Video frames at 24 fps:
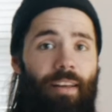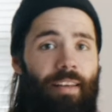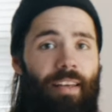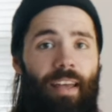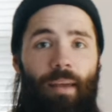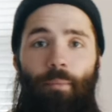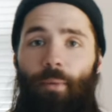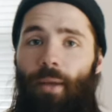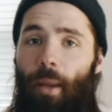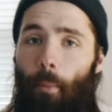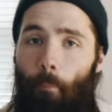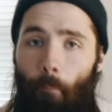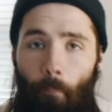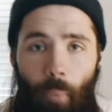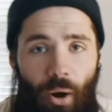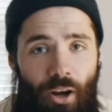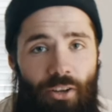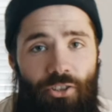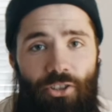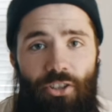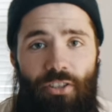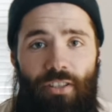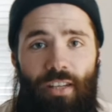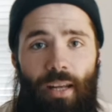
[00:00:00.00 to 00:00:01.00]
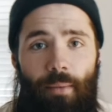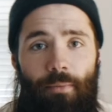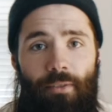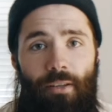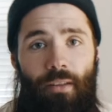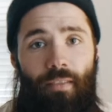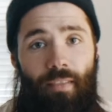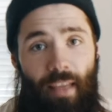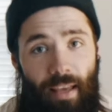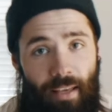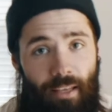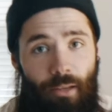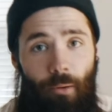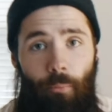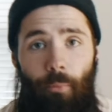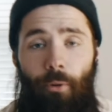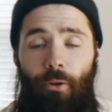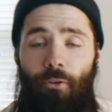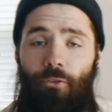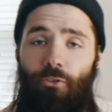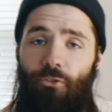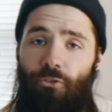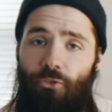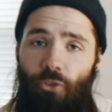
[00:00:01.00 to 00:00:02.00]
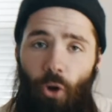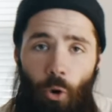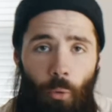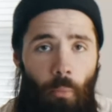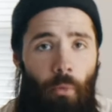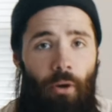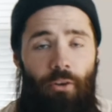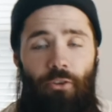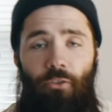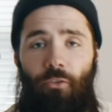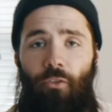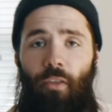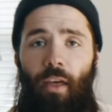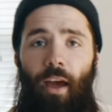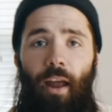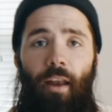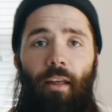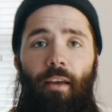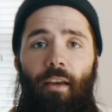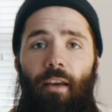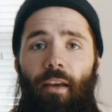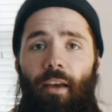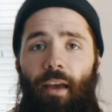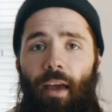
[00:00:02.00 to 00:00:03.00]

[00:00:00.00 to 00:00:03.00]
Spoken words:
gave me a bunch of tips. So thank you, Pierre, so much for that.